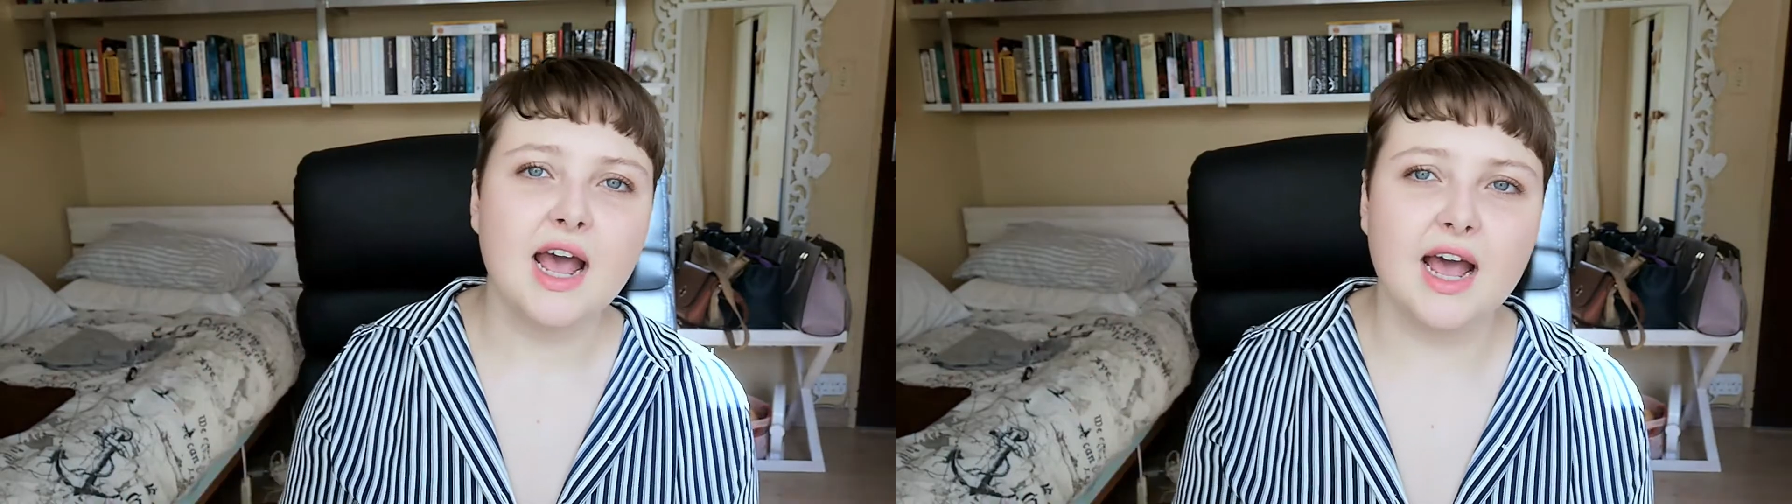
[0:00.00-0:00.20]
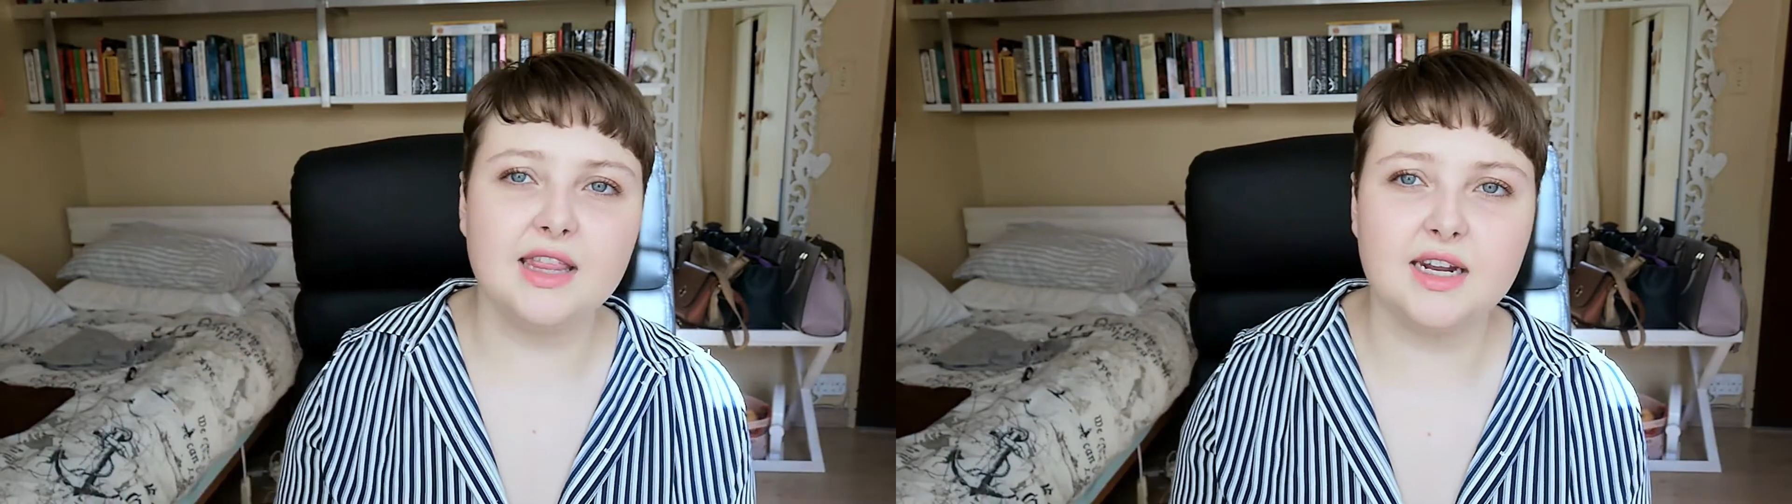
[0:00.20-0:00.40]

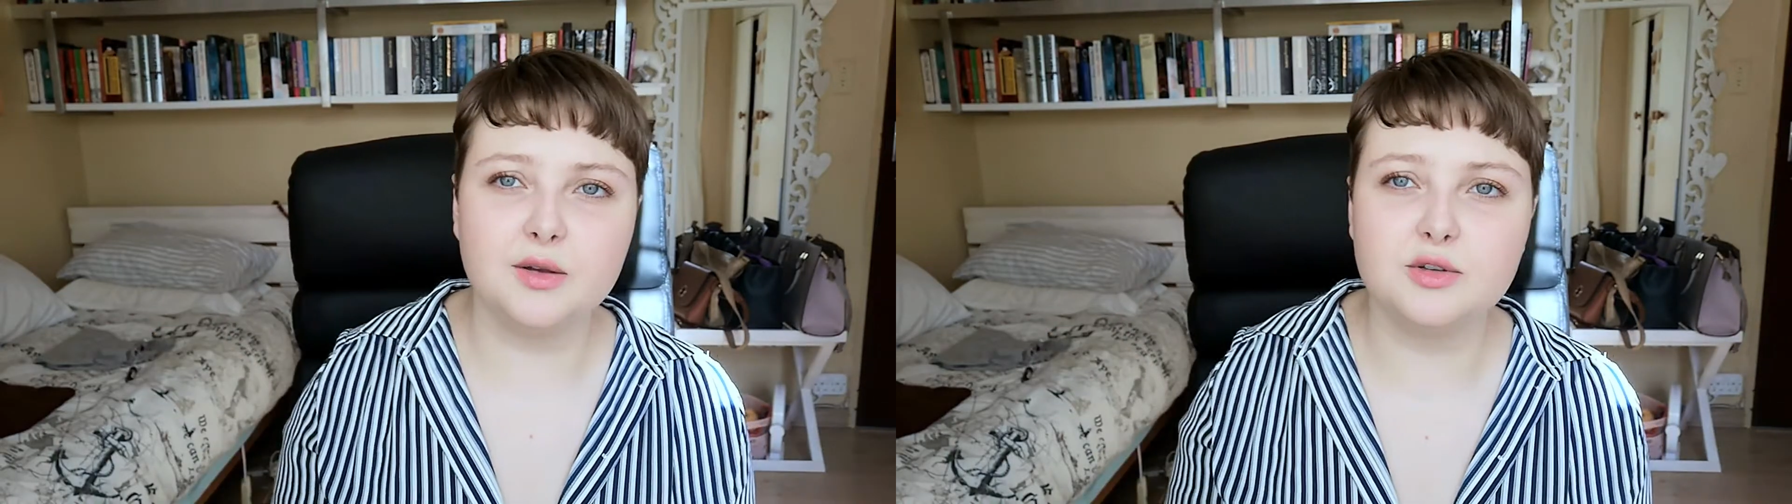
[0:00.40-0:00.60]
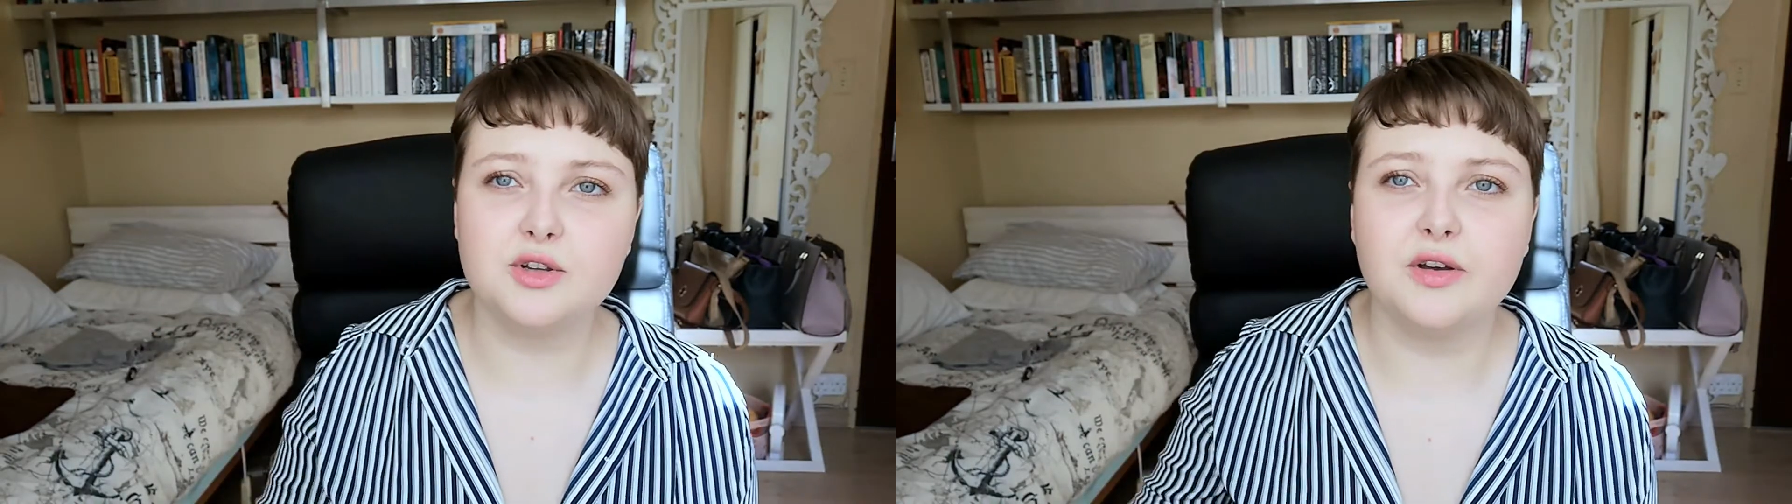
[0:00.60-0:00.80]
and then
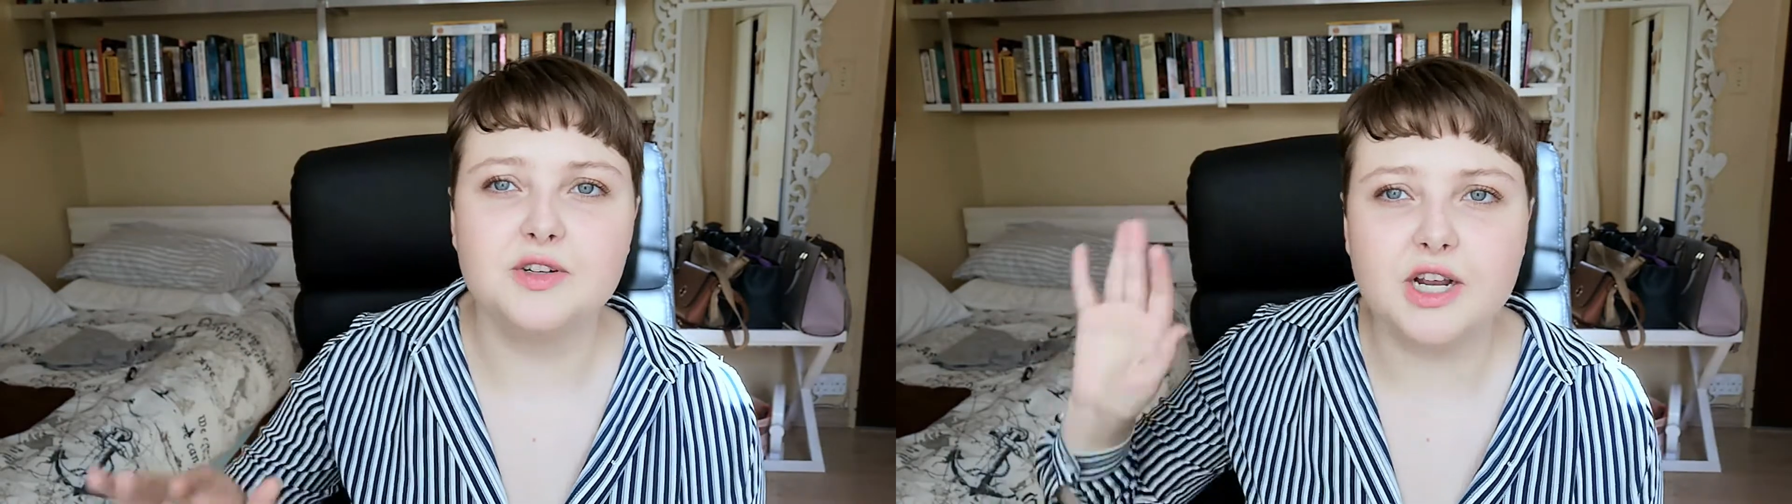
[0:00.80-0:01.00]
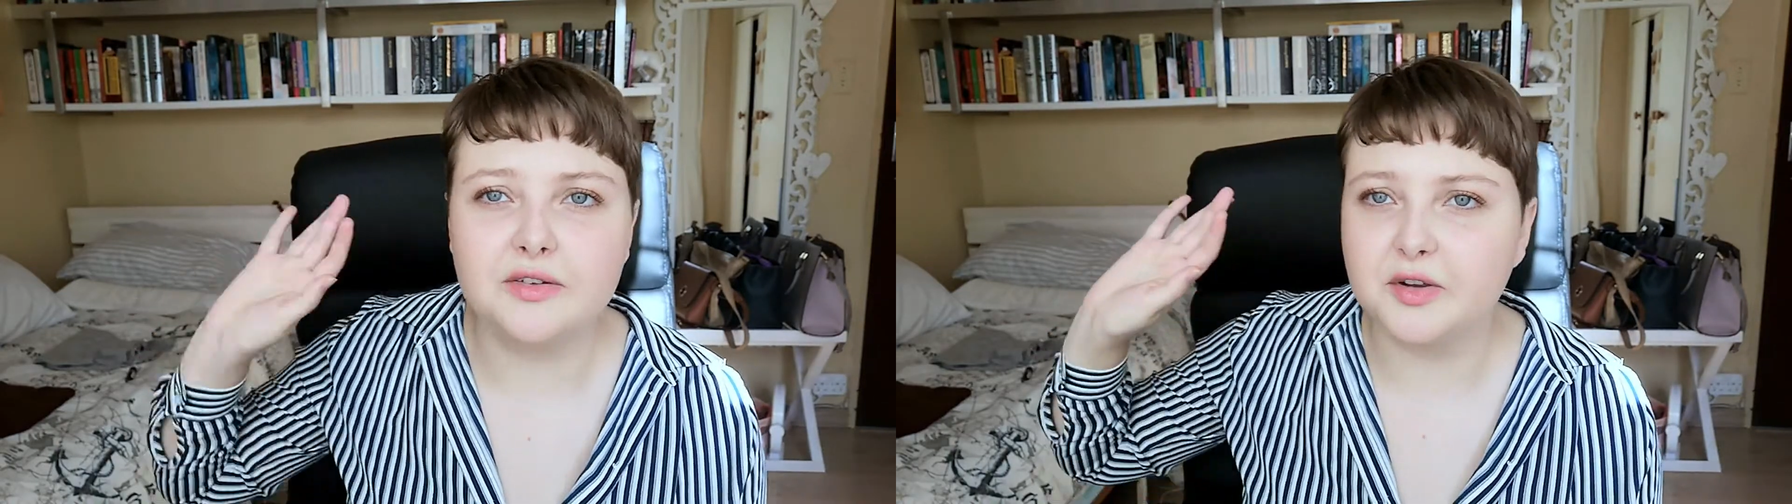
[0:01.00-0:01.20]
I also
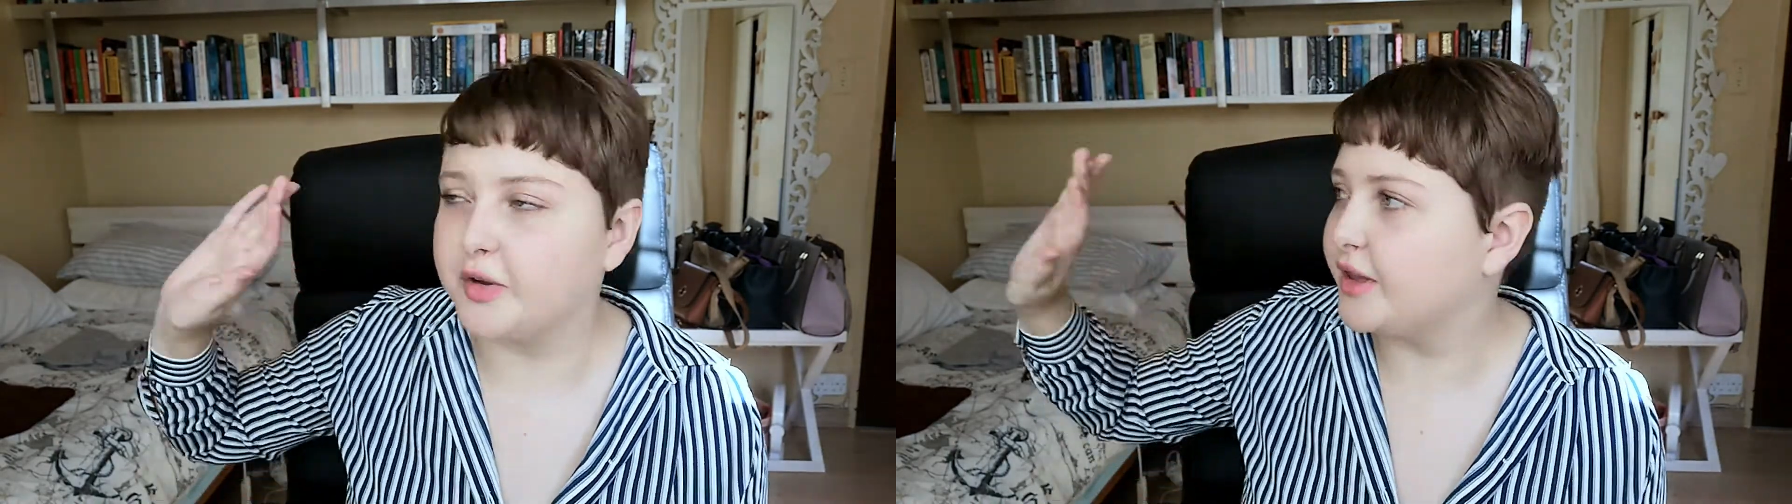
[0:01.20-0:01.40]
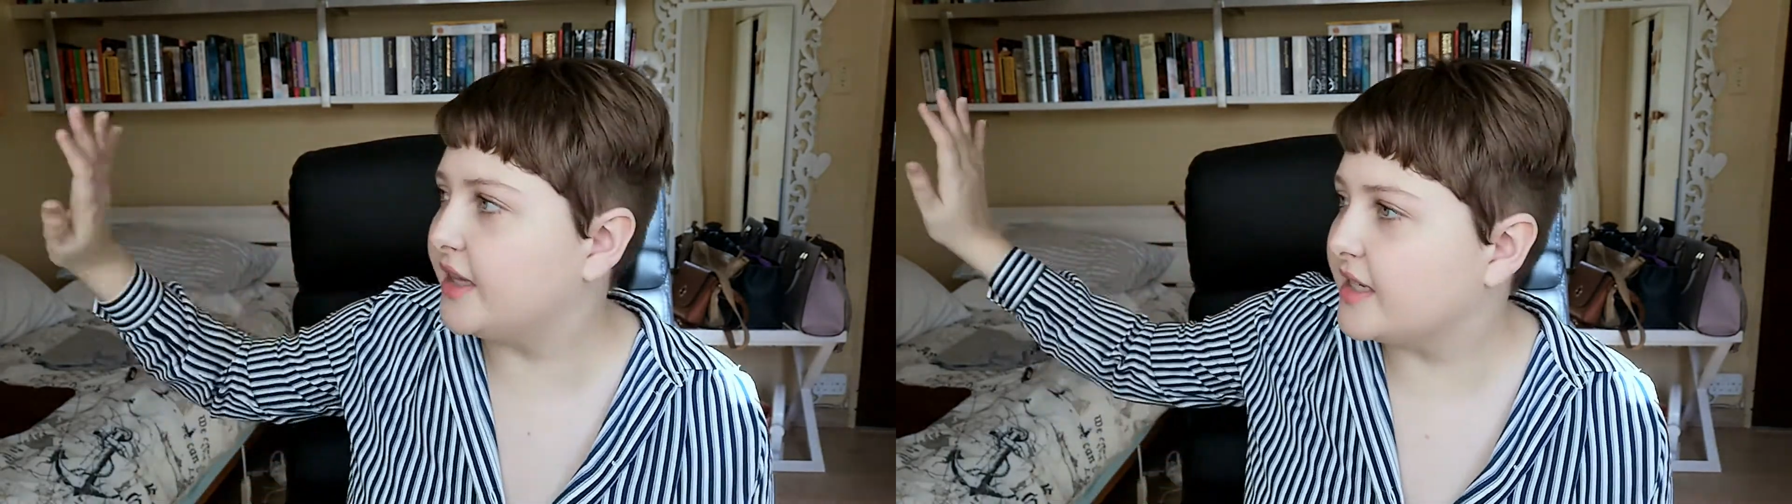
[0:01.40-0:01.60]
have shelving on